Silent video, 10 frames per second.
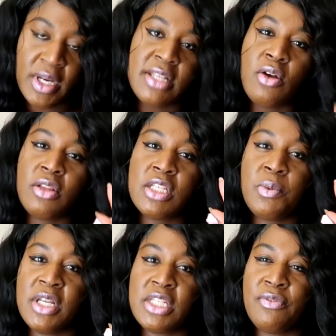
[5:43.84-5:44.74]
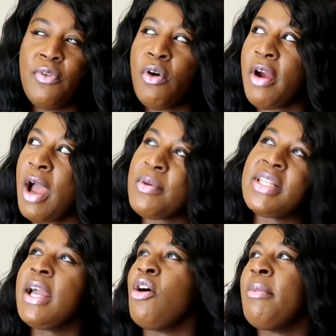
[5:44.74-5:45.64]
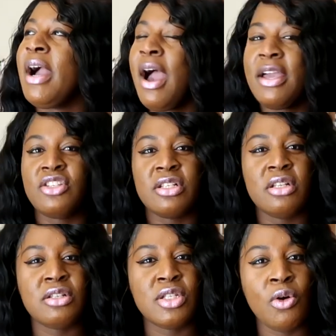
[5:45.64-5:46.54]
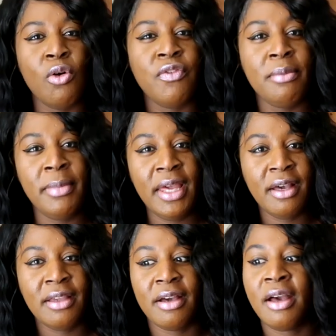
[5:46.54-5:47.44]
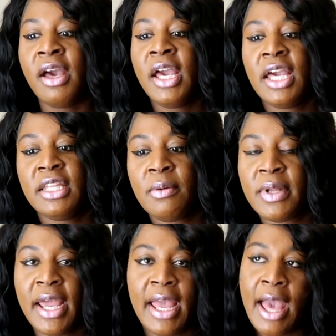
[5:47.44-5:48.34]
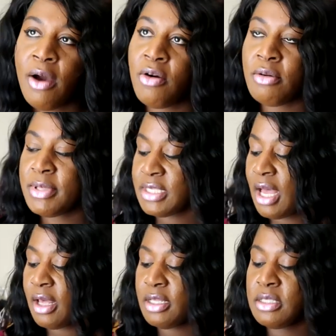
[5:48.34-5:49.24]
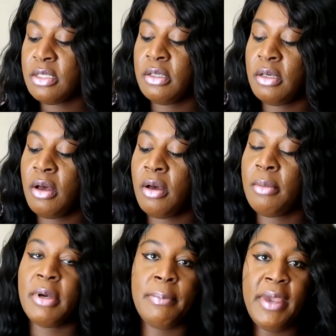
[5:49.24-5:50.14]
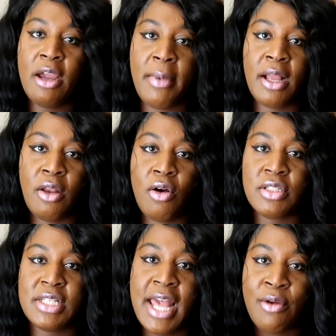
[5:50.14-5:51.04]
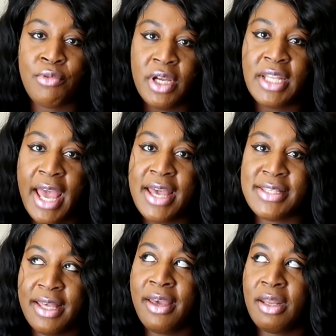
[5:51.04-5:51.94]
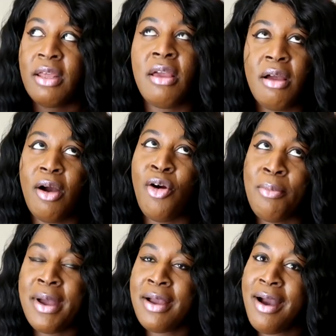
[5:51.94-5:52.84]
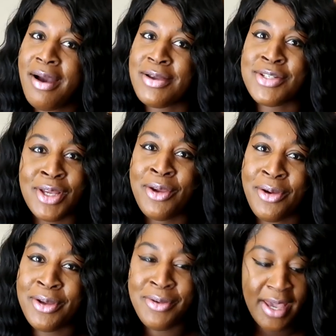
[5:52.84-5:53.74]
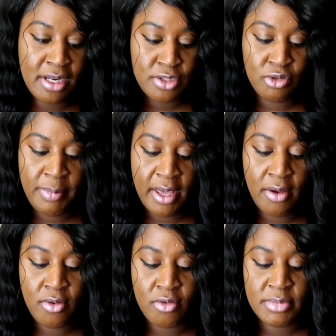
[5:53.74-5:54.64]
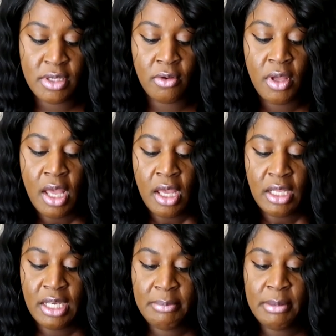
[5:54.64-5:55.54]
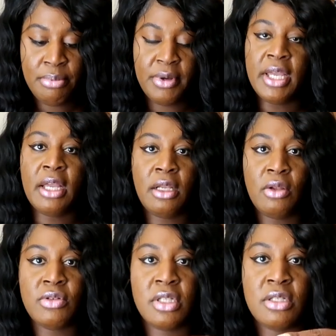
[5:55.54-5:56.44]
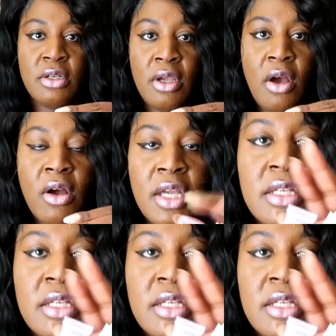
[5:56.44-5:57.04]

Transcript: when I saw this one at Sephora, I was like, oh my god, it just looks so familiar. And then when I got home and started to um compare my glosses, I realized that oh my gosh girl you had a dupe at home so let me bring it closer so y'all